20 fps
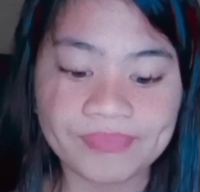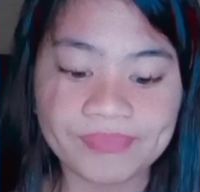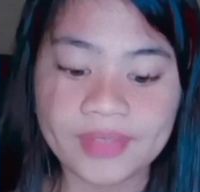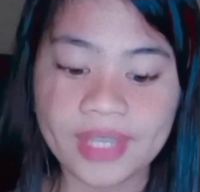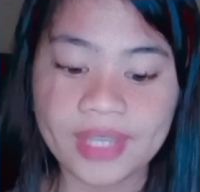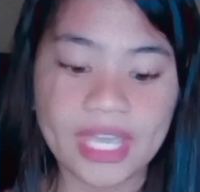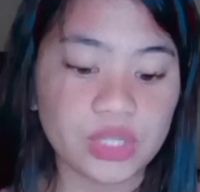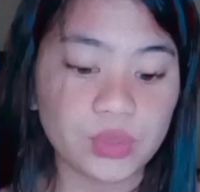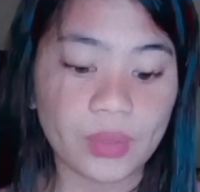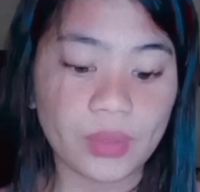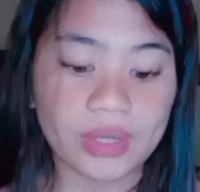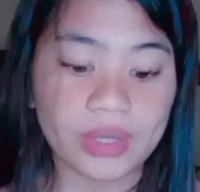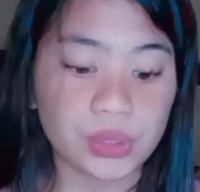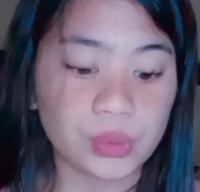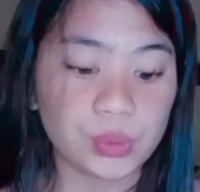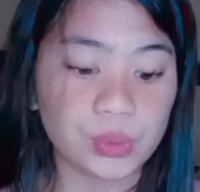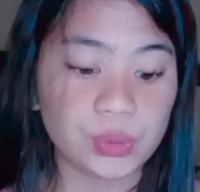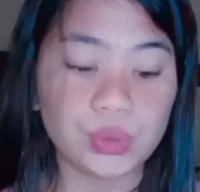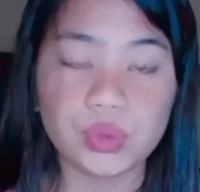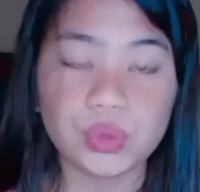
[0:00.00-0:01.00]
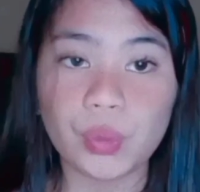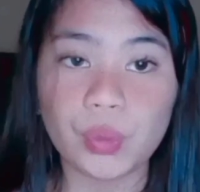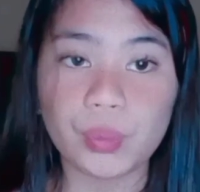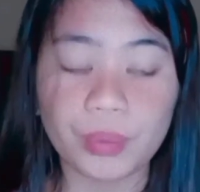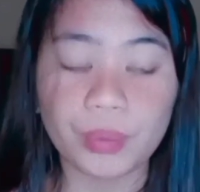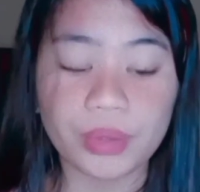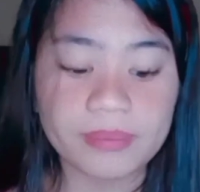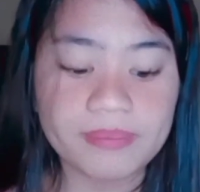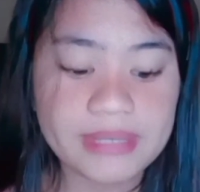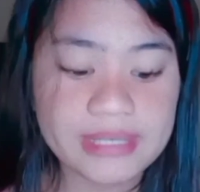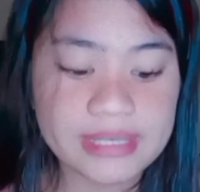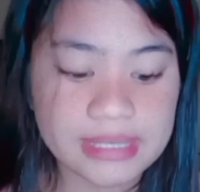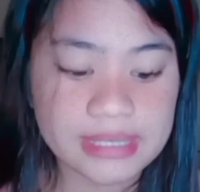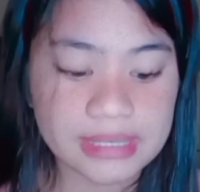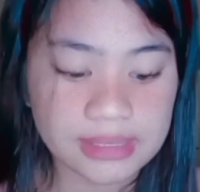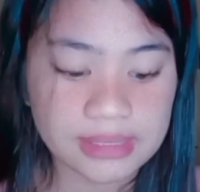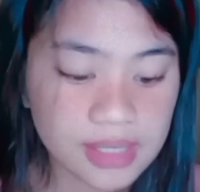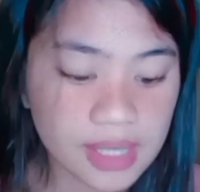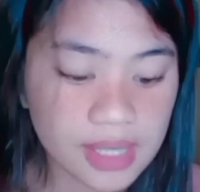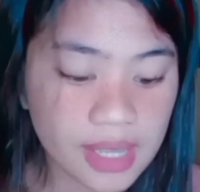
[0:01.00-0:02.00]
And when it could no more be
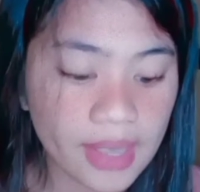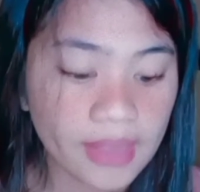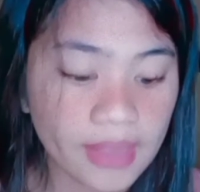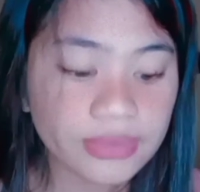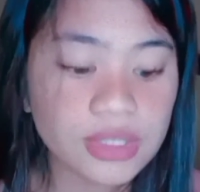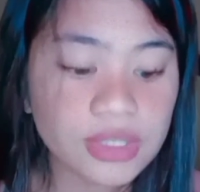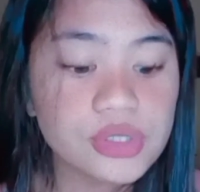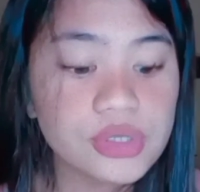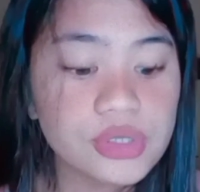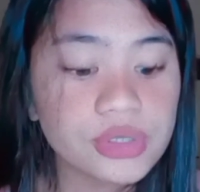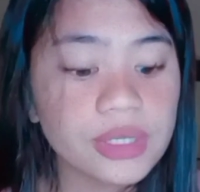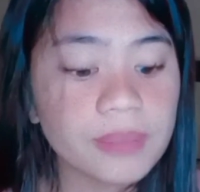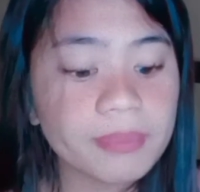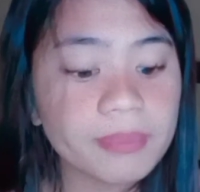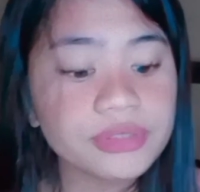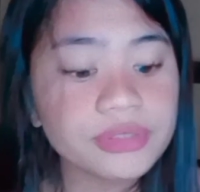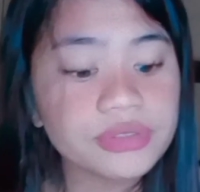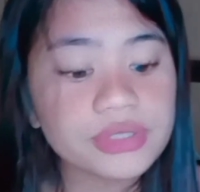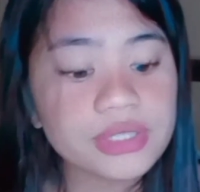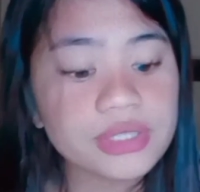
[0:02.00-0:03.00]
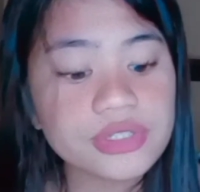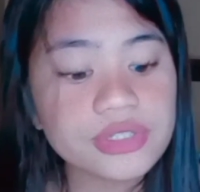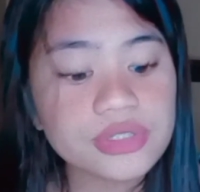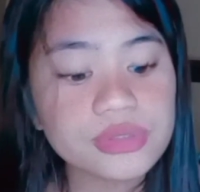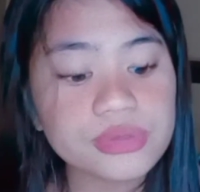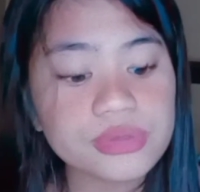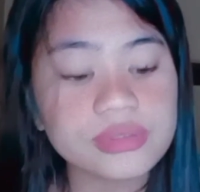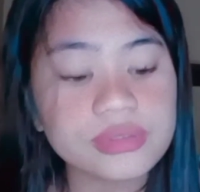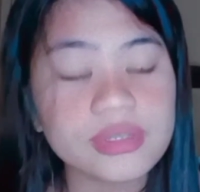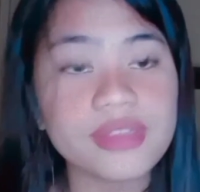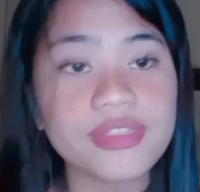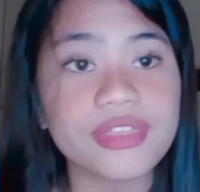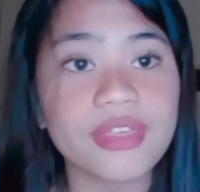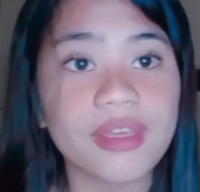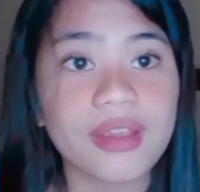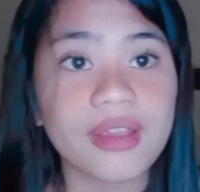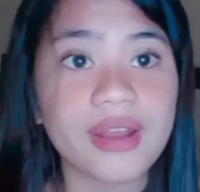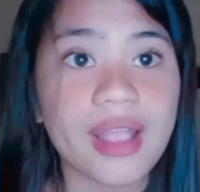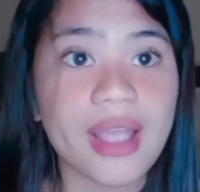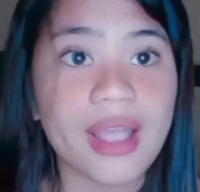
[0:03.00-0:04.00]
seen, the juniper tree stood
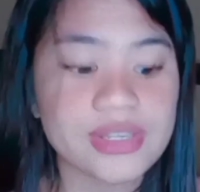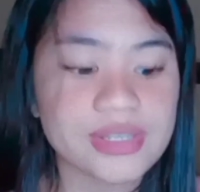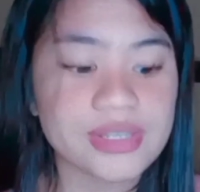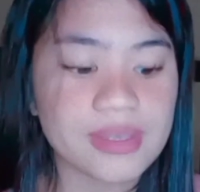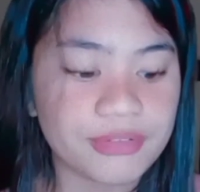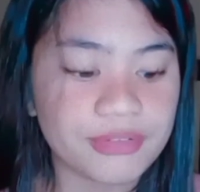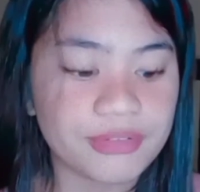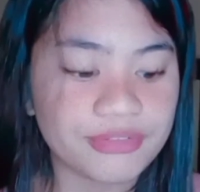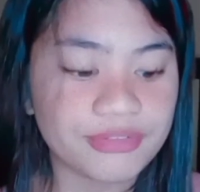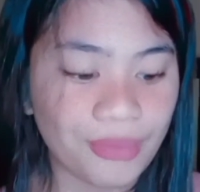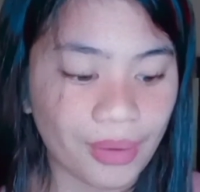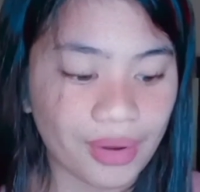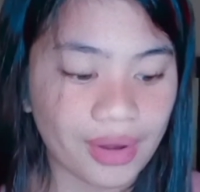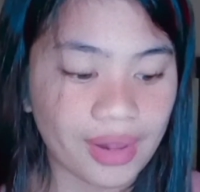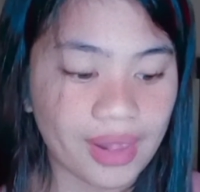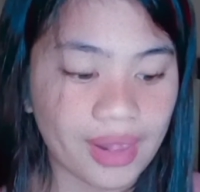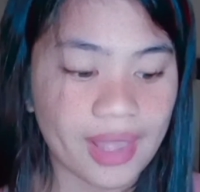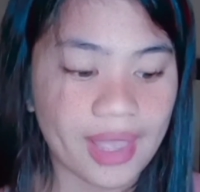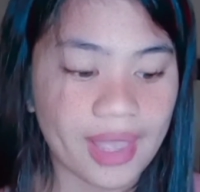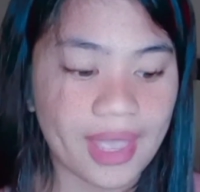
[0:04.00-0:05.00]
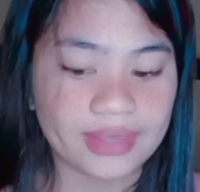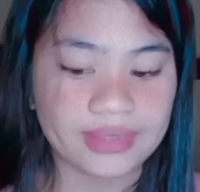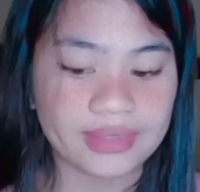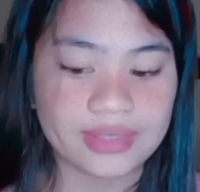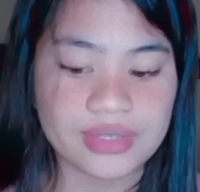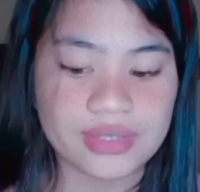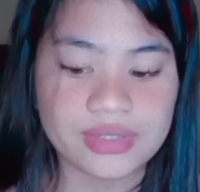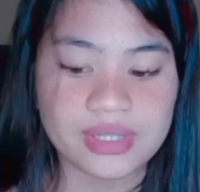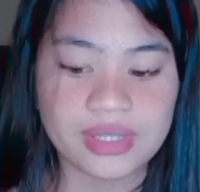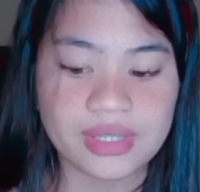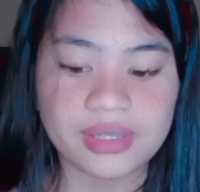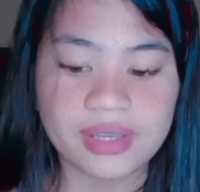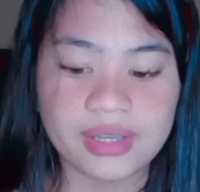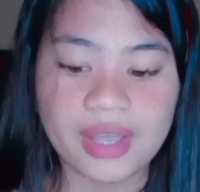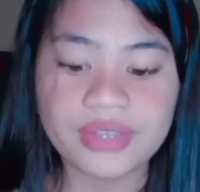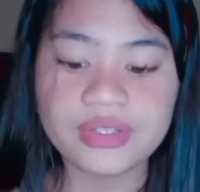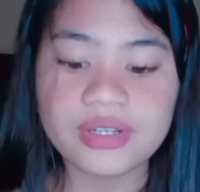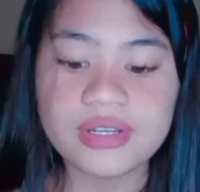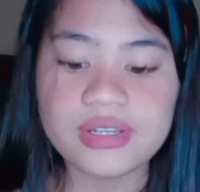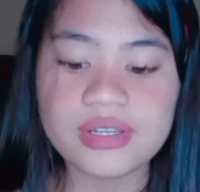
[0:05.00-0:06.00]
there as before, and the silk
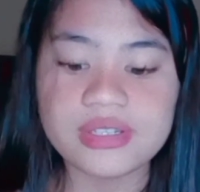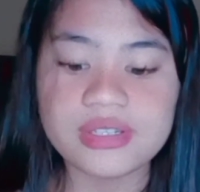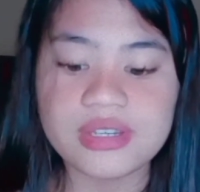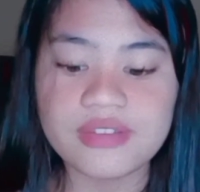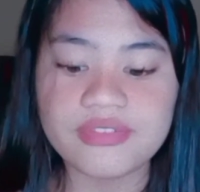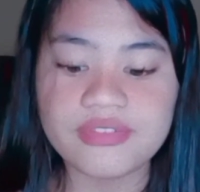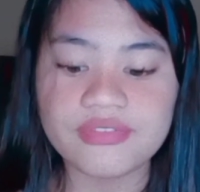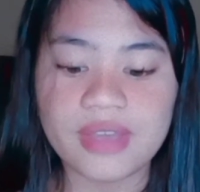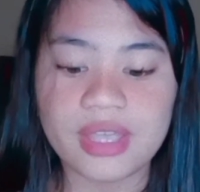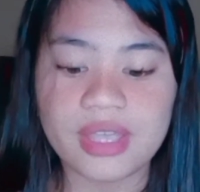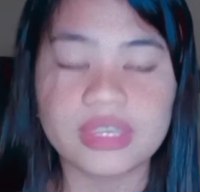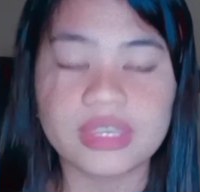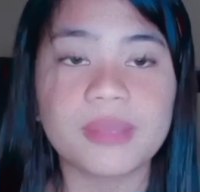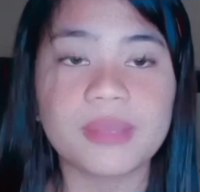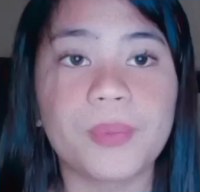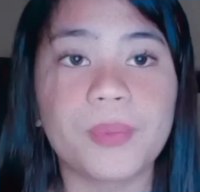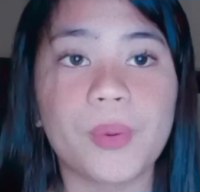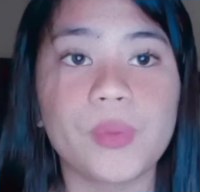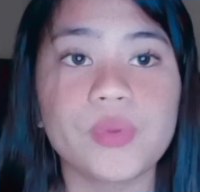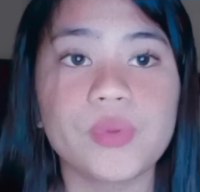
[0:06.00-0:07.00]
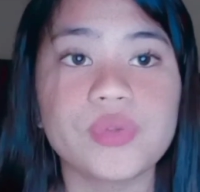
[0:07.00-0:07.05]
handkerchief and the bones